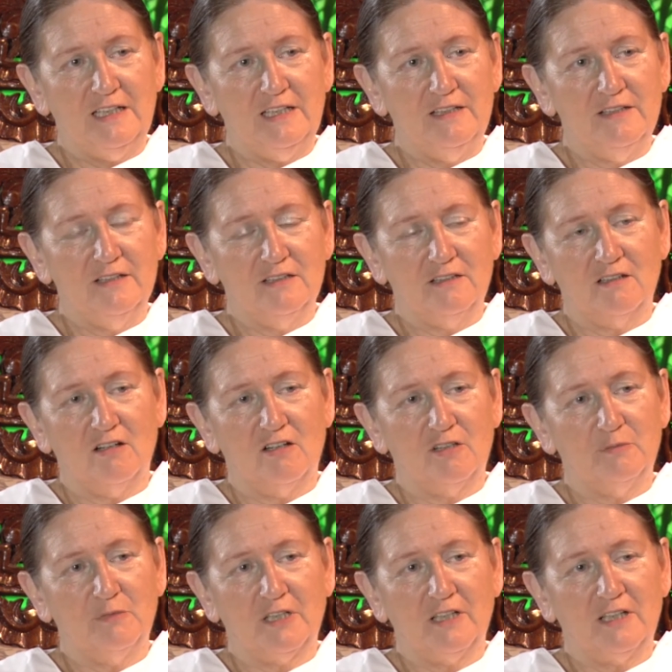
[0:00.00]
in
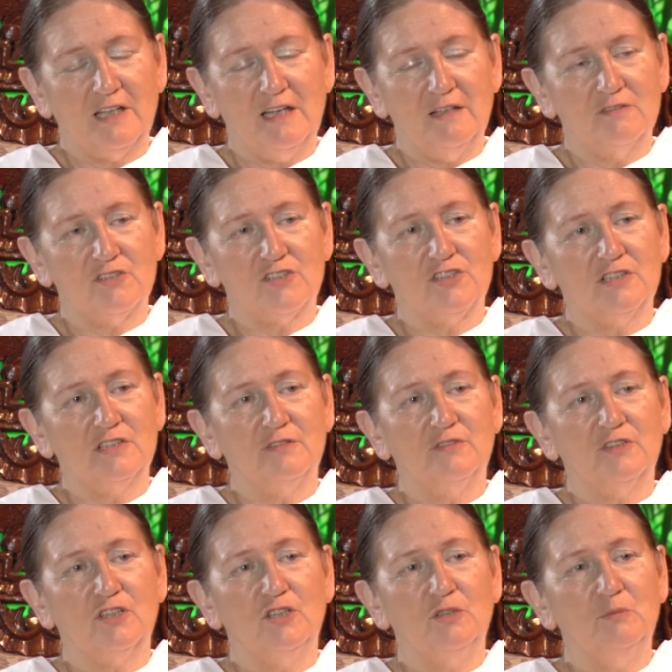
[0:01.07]
karmic accounts that have
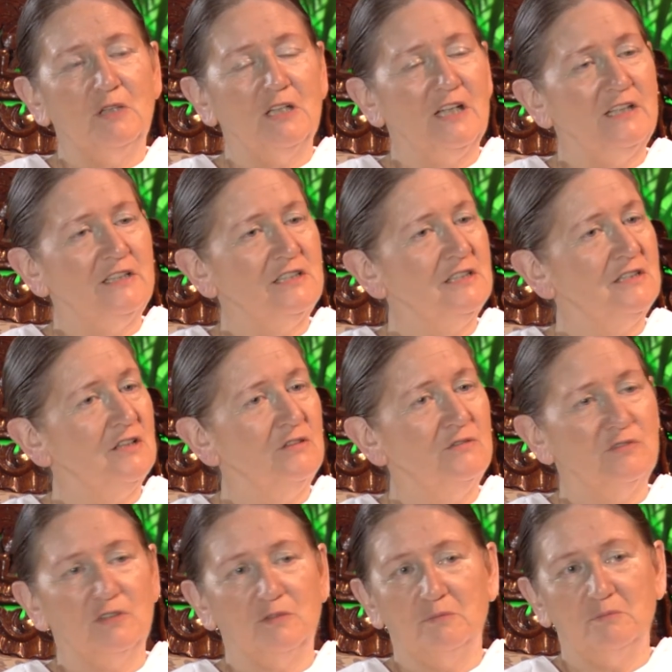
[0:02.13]
accumulated
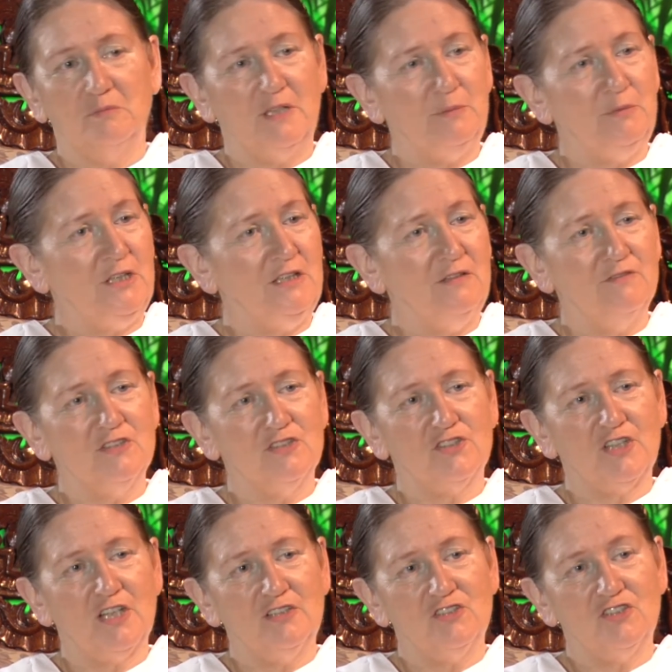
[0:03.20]
over maybe even
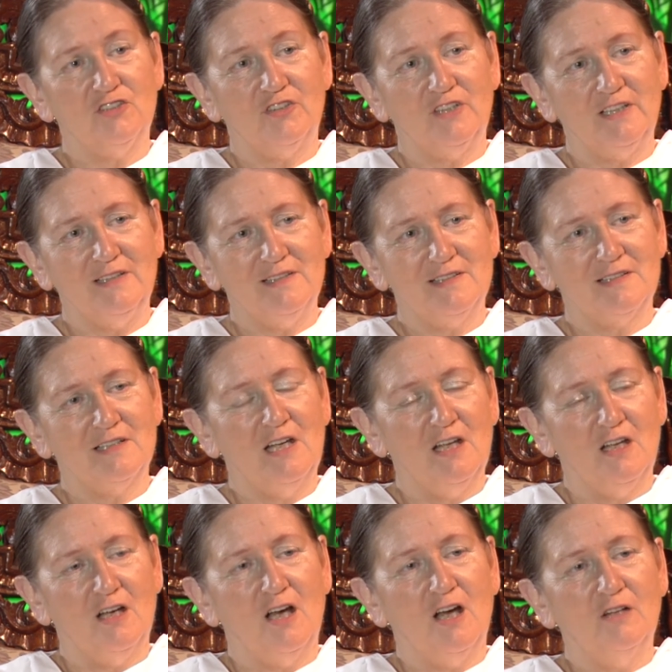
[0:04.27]
centuries,
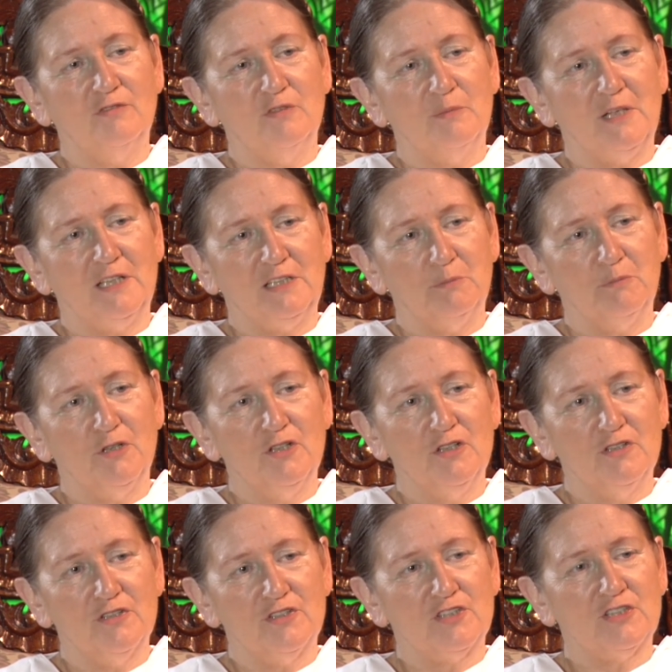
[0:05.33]
over many
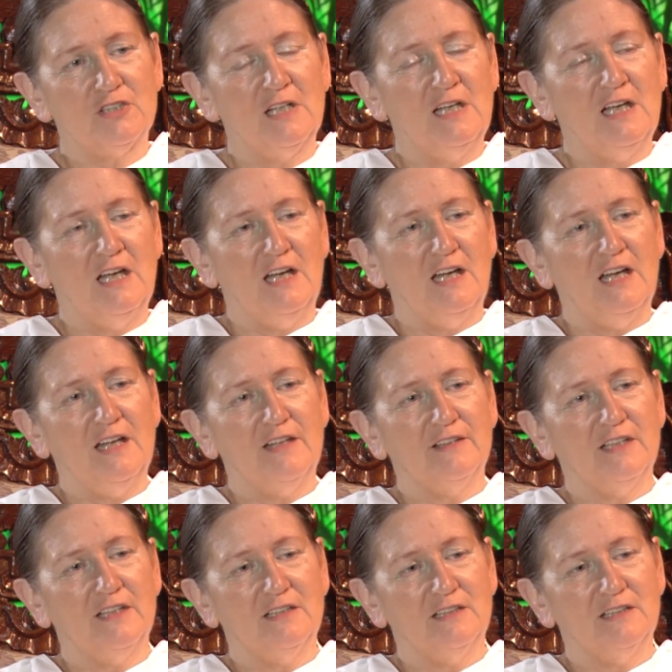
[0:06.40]
births,
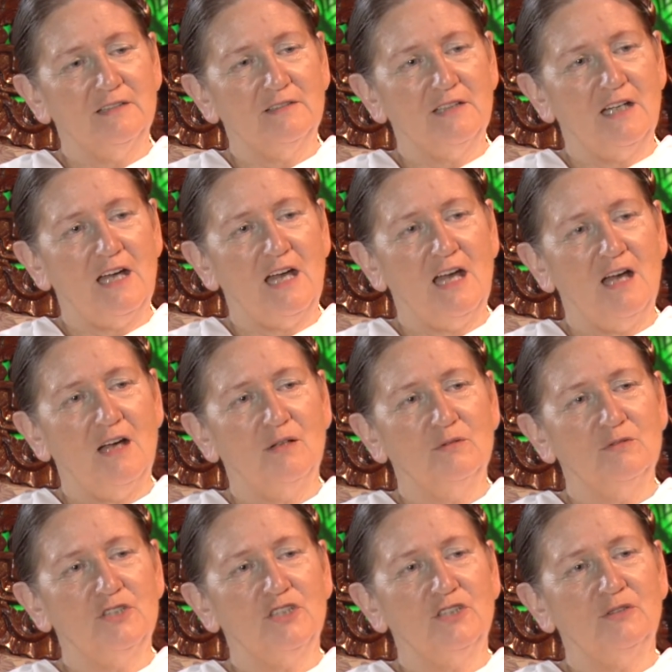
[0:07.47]
and then
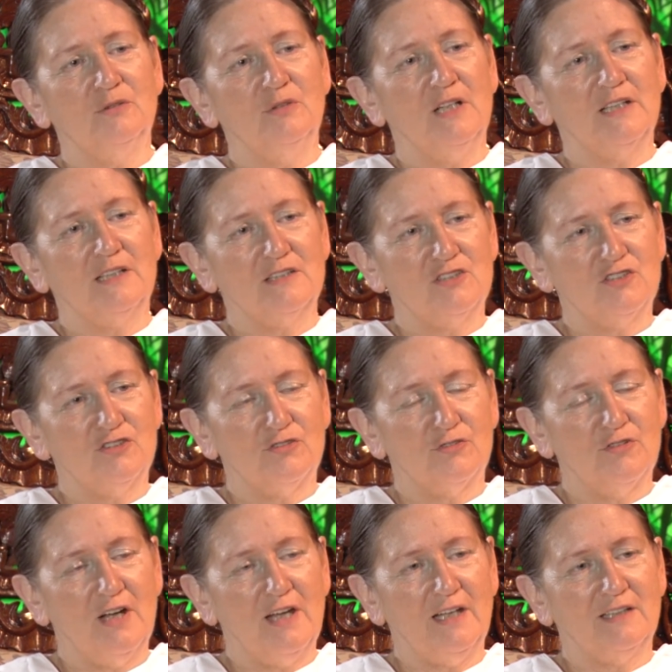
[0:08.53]
how to
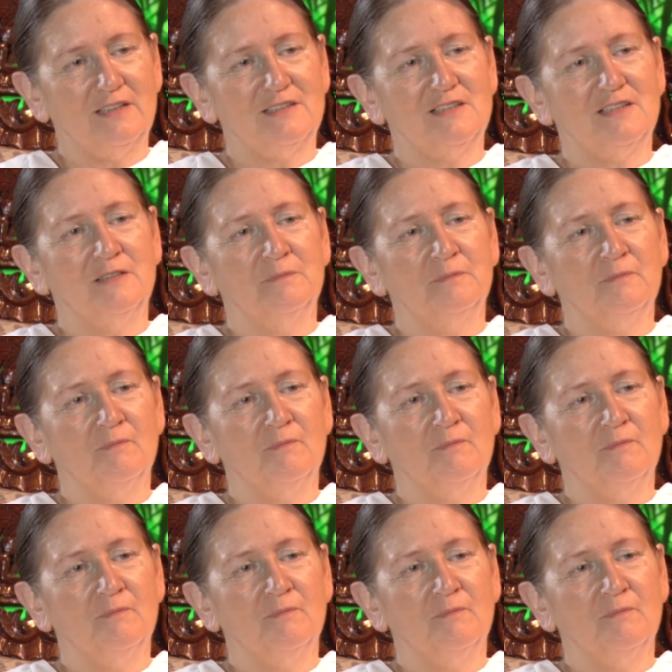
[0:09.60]
extract